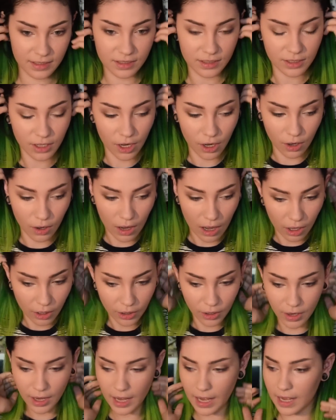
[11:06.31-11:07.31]
So I'll
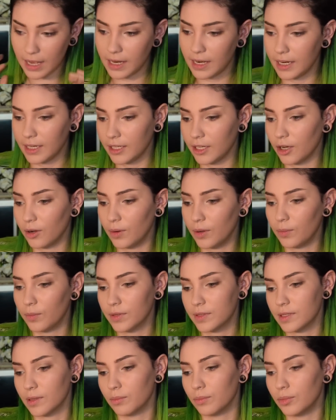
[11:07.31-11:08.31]
go ahead and go in
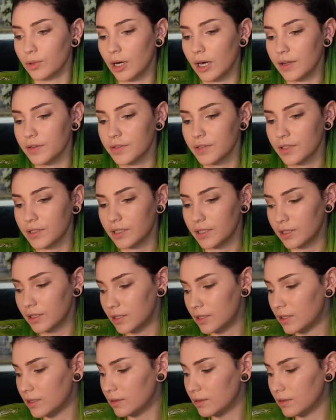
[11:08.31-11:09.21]
with some bronzers.